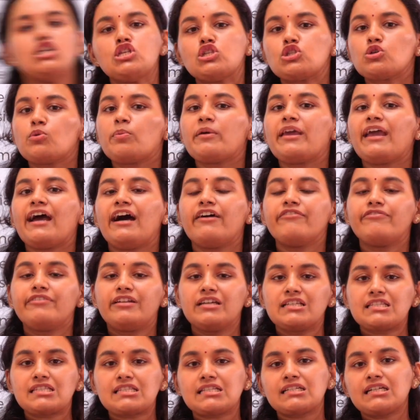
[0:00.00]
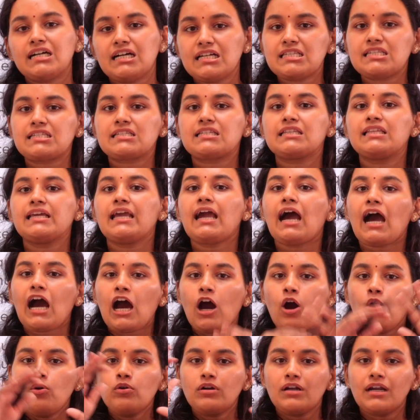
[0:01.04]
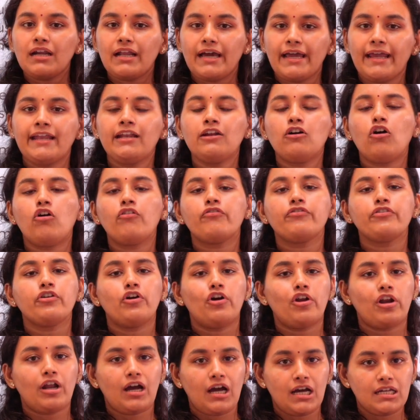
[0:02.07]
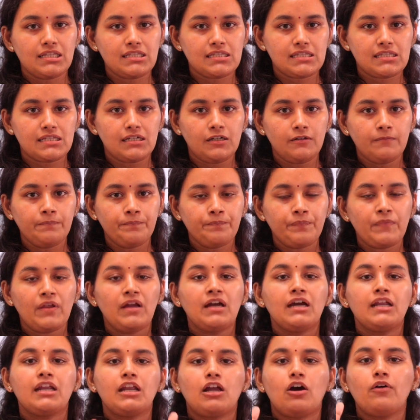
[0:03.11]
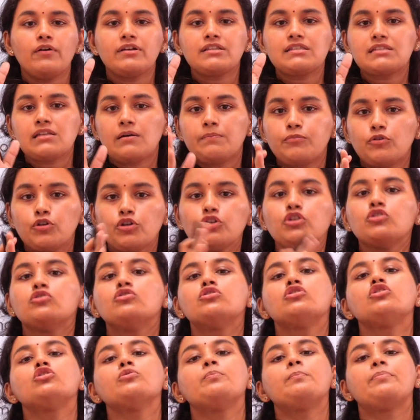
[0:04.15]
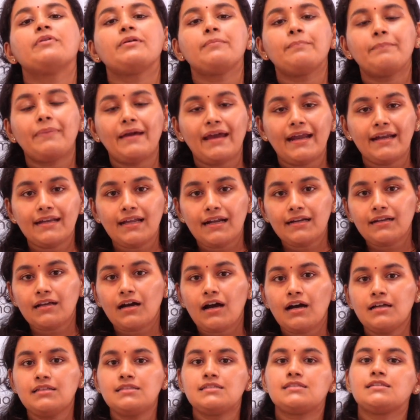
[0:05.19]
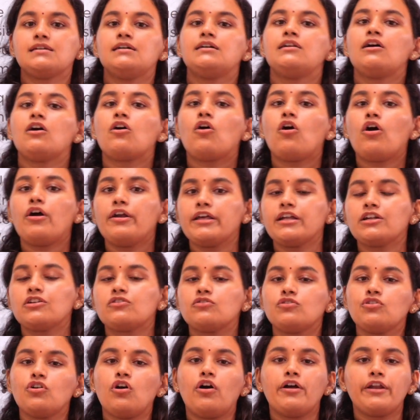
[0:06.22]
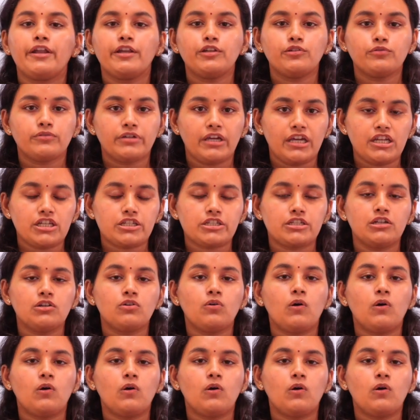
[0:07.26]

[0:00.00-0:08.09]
So we have discussed the outline of your answer. Now it's up to you to prepare that answer according to your educational